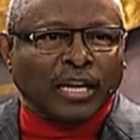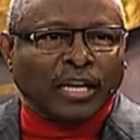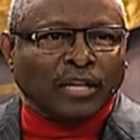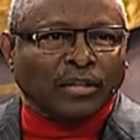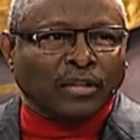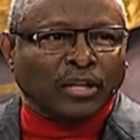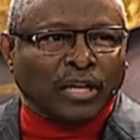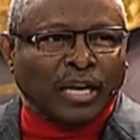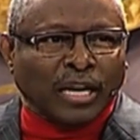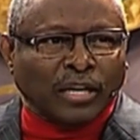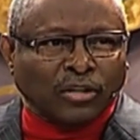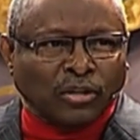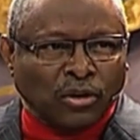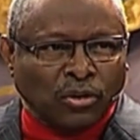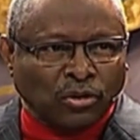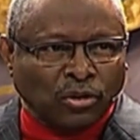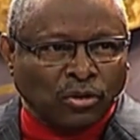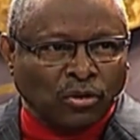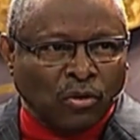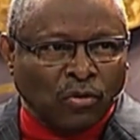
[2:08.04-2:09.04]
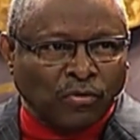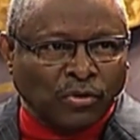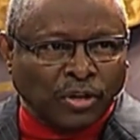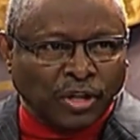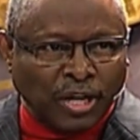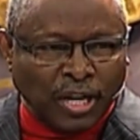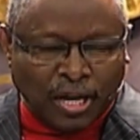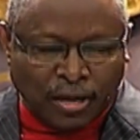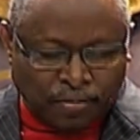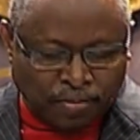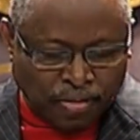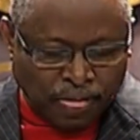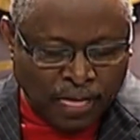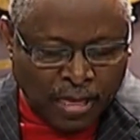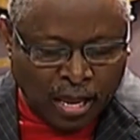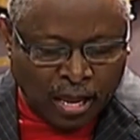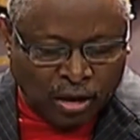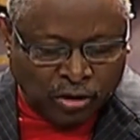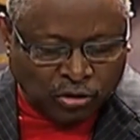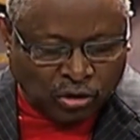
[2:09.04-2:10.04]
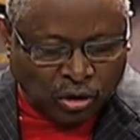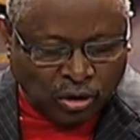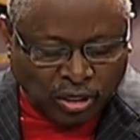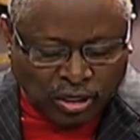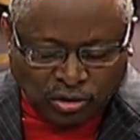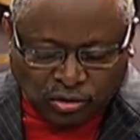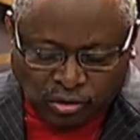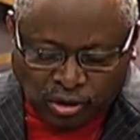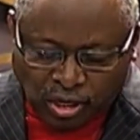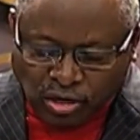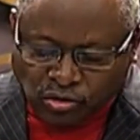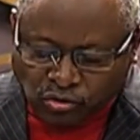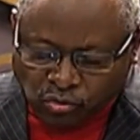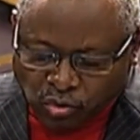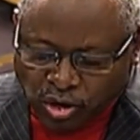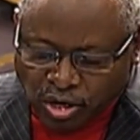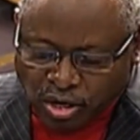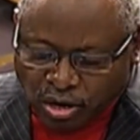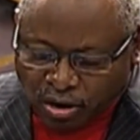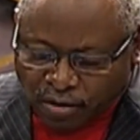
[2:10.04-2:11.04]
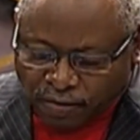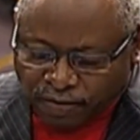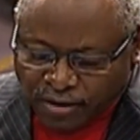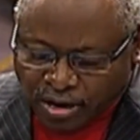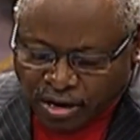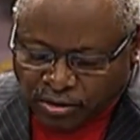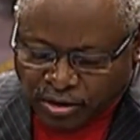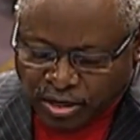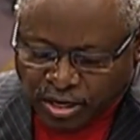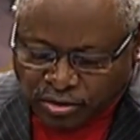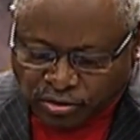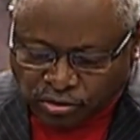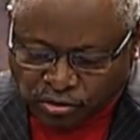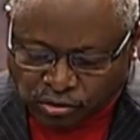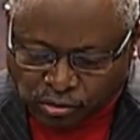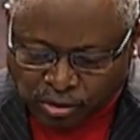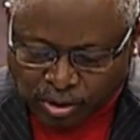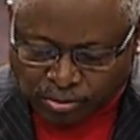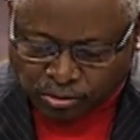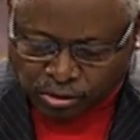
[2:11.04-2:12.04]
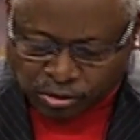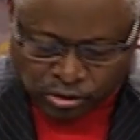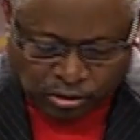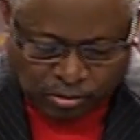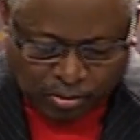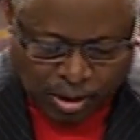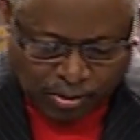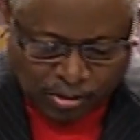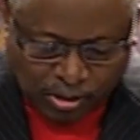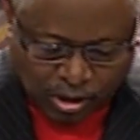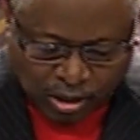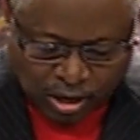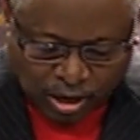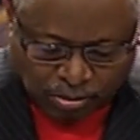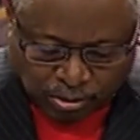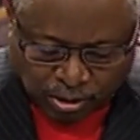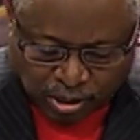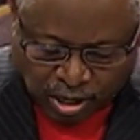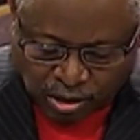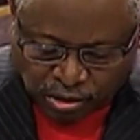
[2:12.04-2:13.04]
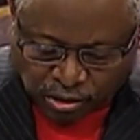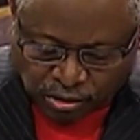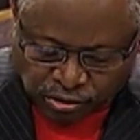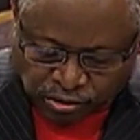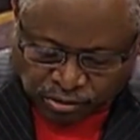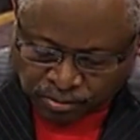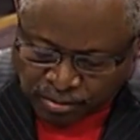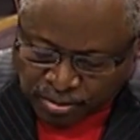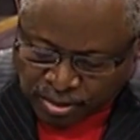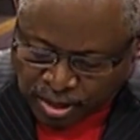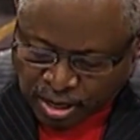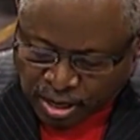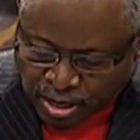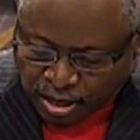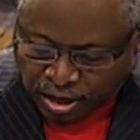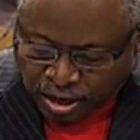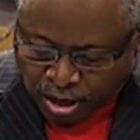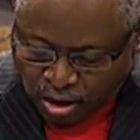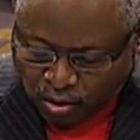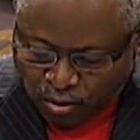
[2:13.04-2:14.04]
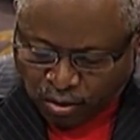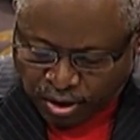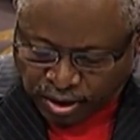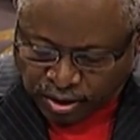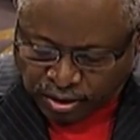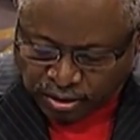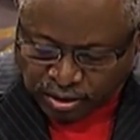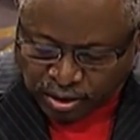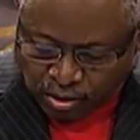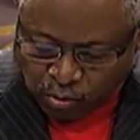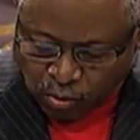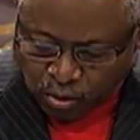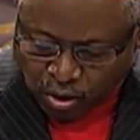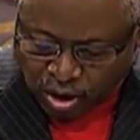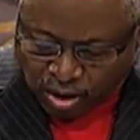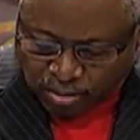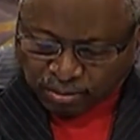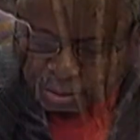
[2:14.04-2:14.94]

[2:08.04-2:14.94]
it, then I turn it over to Him. So let's, let's read our foundation scriptures and maybe a couple of others, knowing that where I'm